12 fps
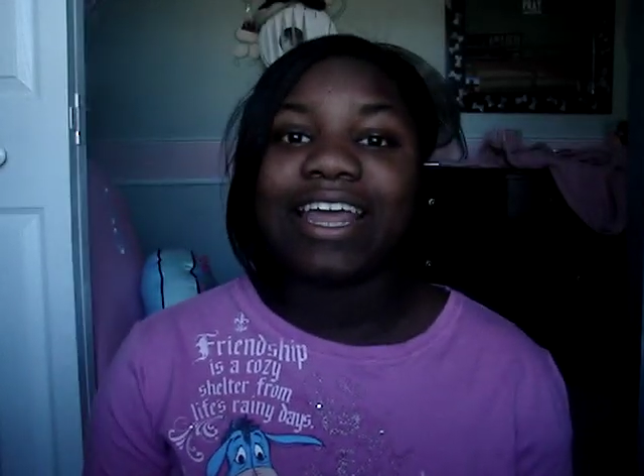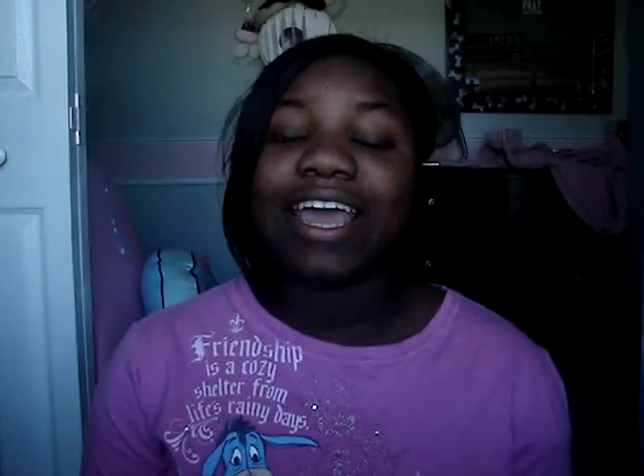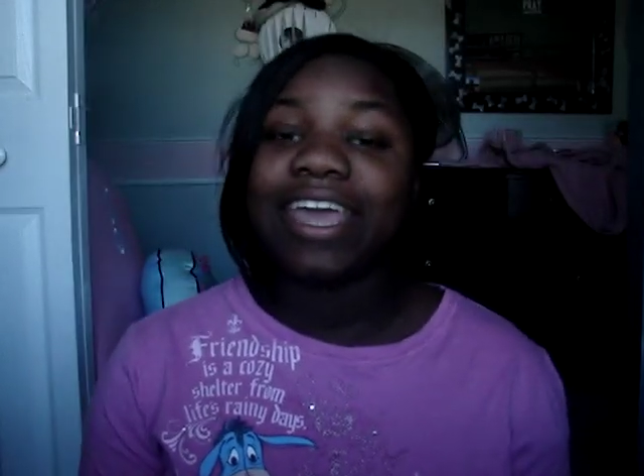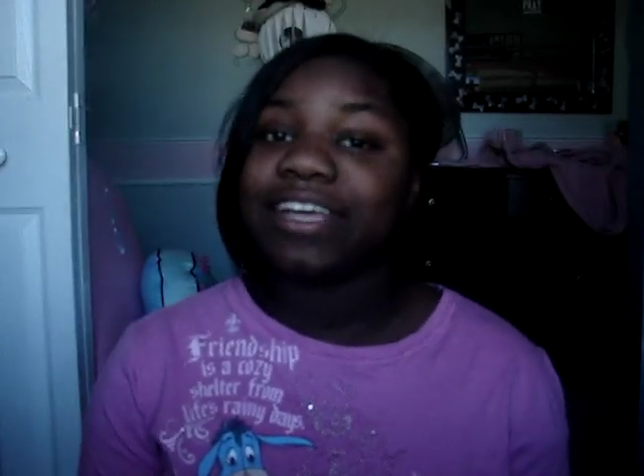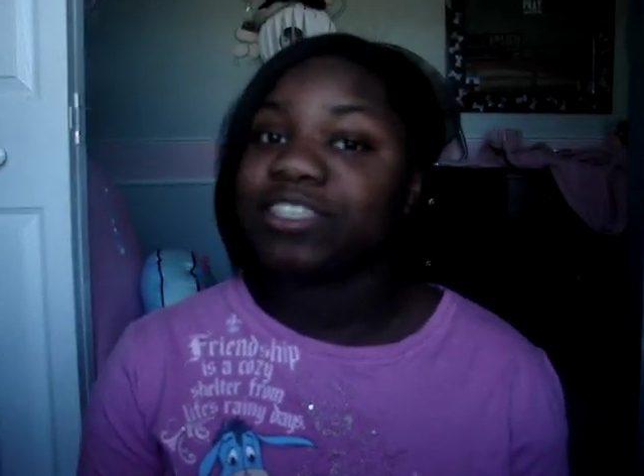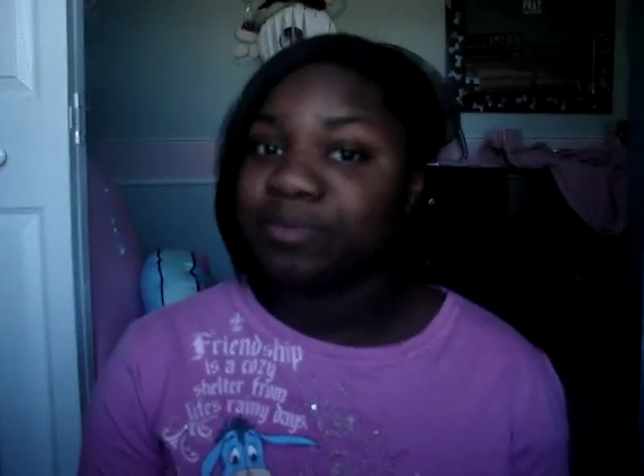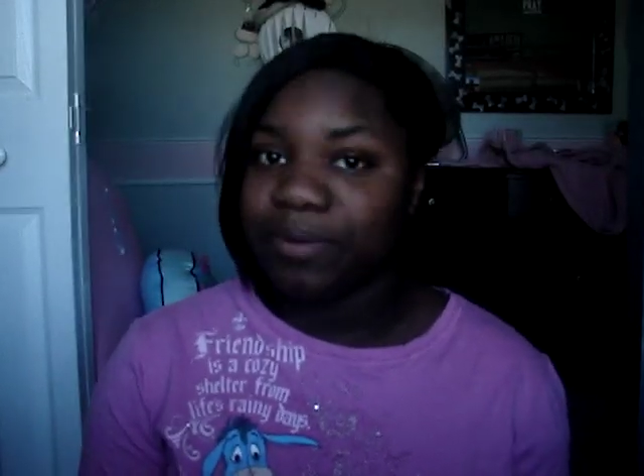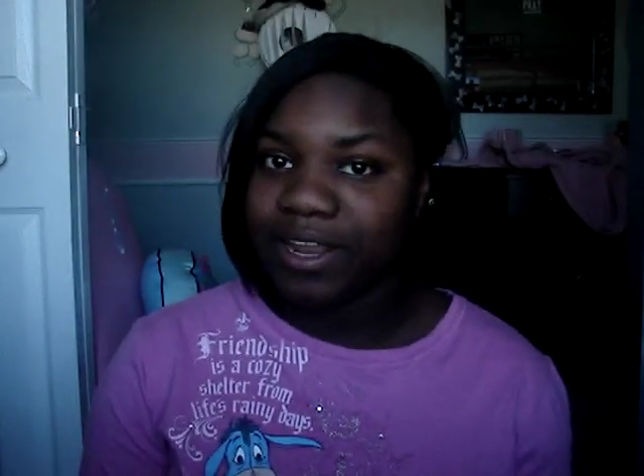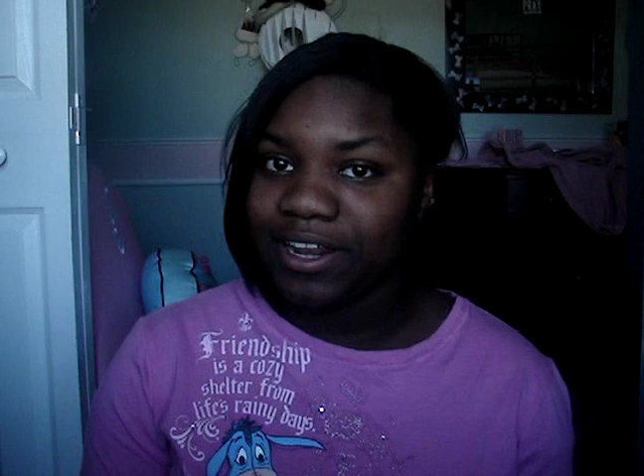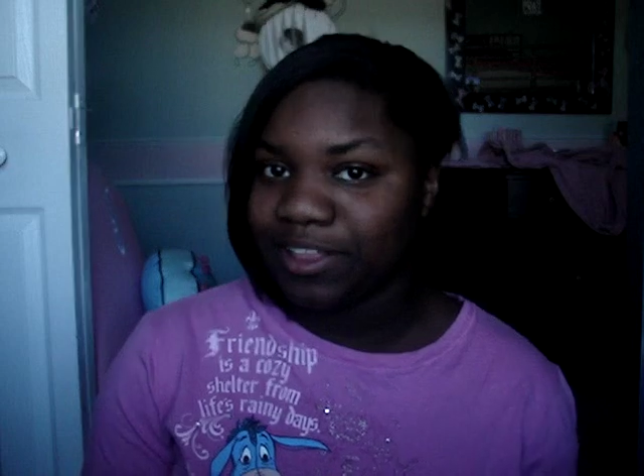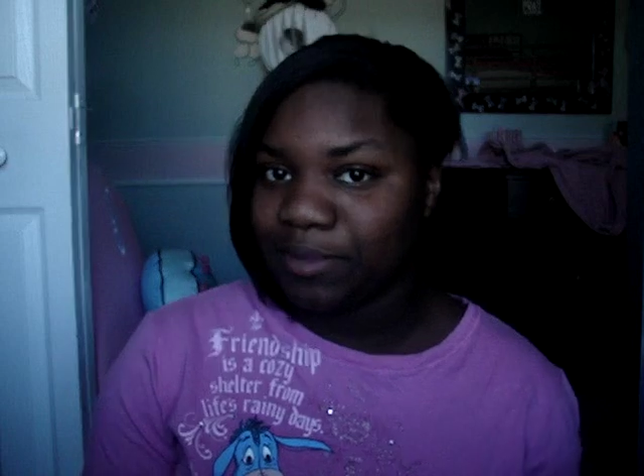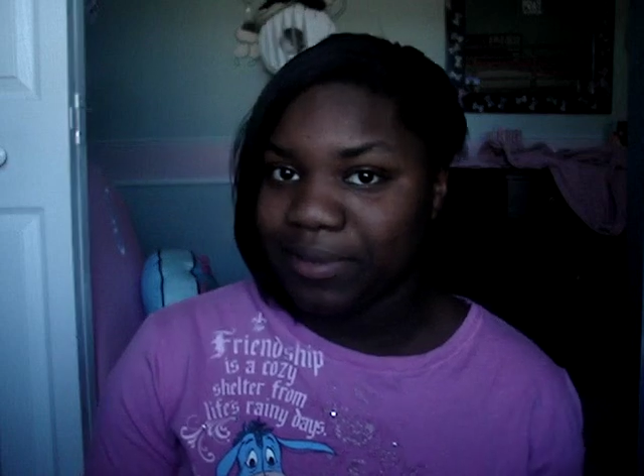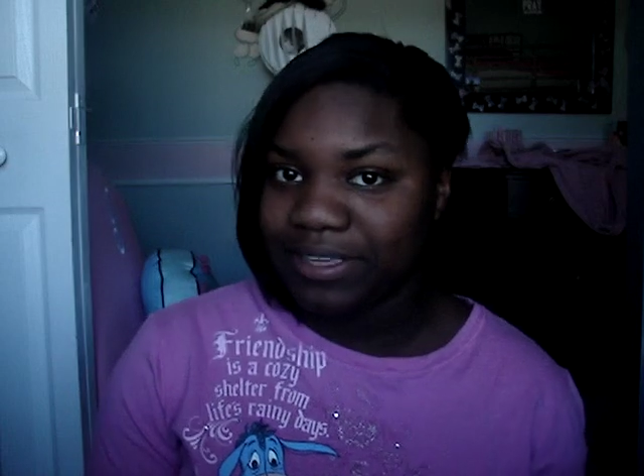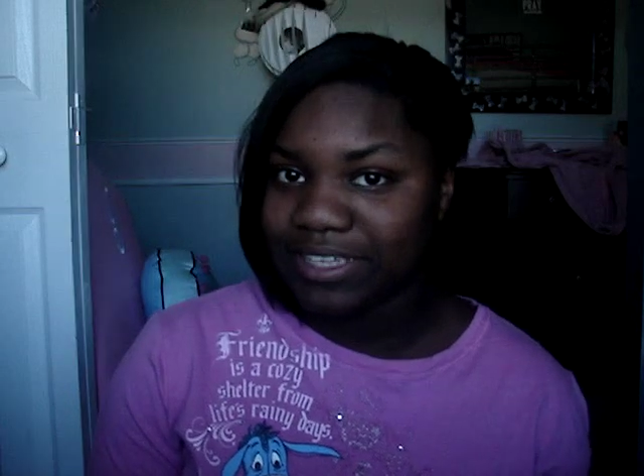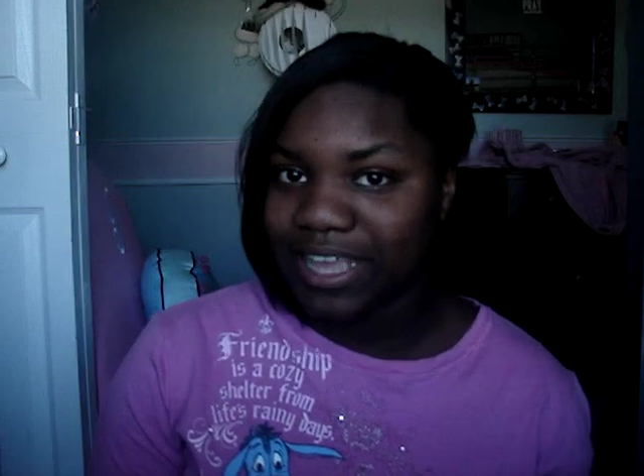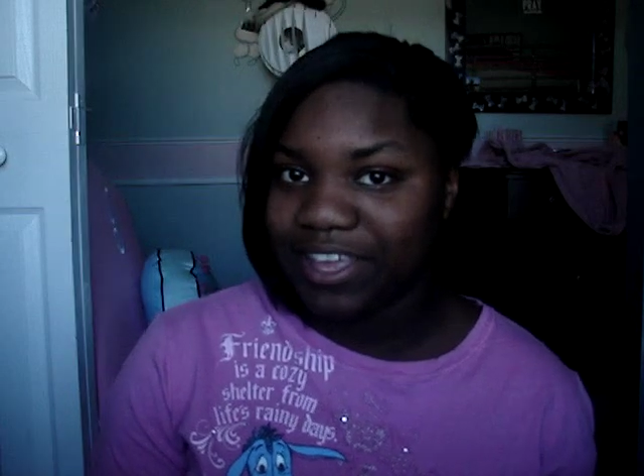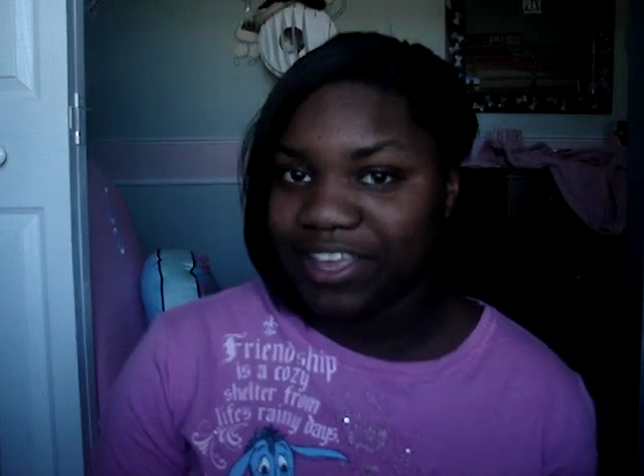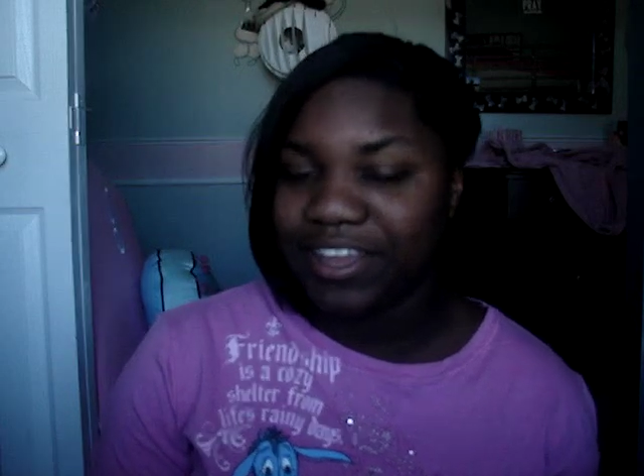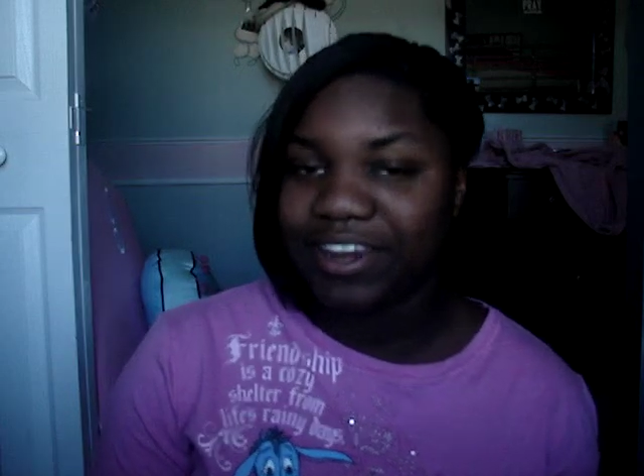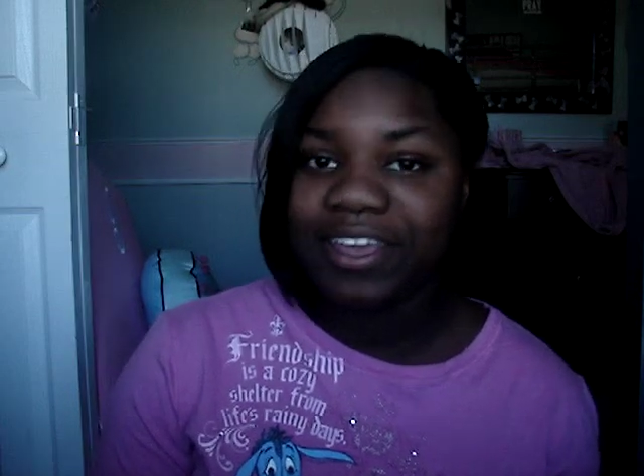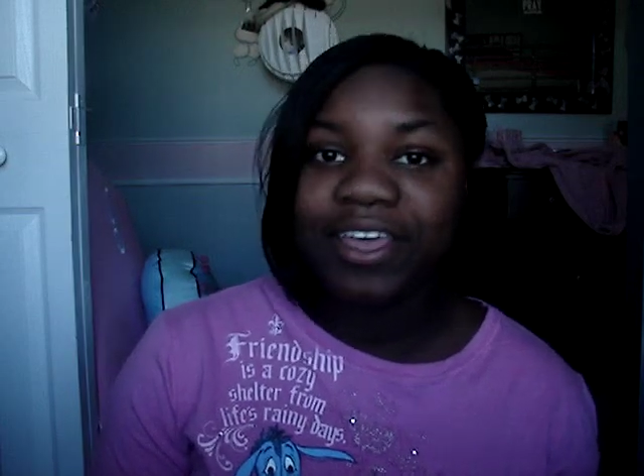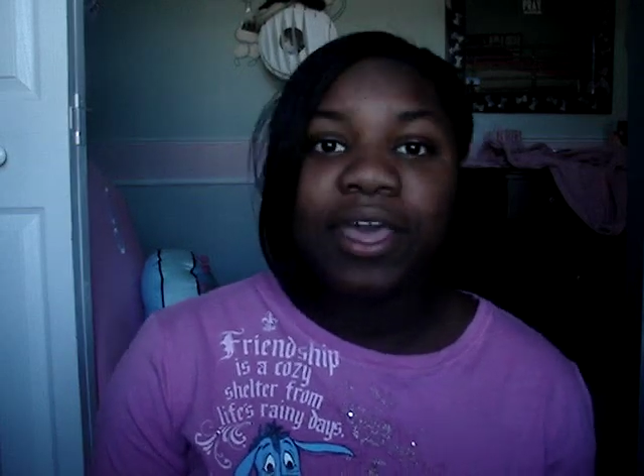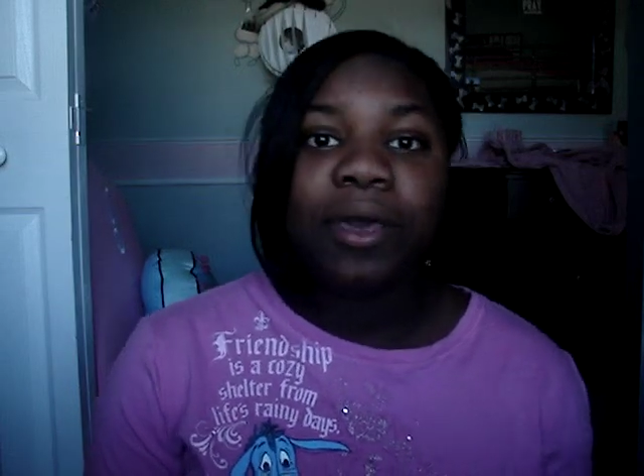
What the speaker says: I explained it the best I could.